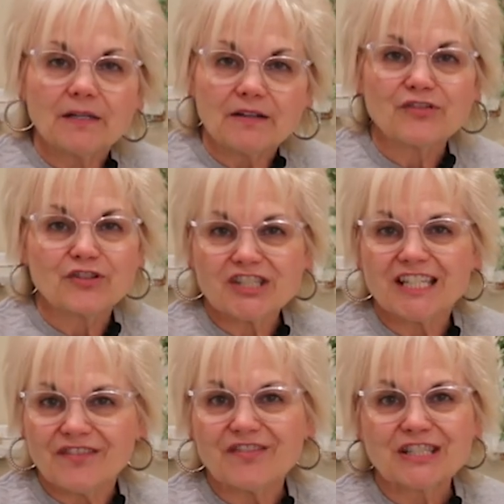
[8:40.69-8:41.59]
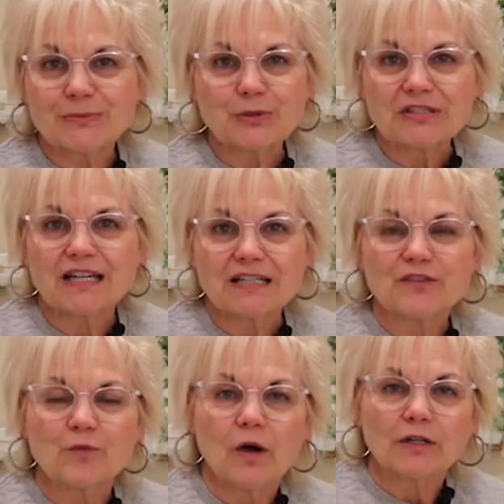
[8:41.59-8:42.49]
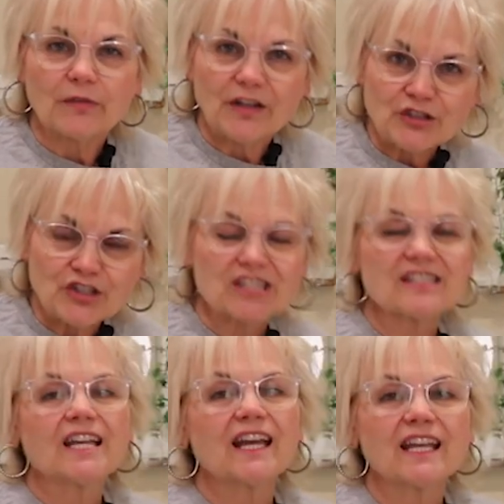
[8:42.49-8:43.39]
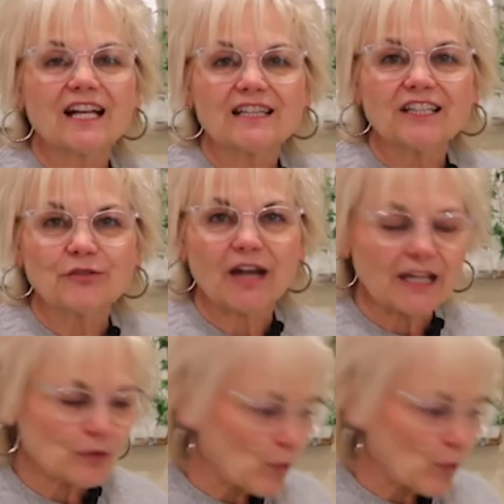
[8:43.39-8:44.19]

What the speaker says: and if there's any visible signs of water there, just take a clean rag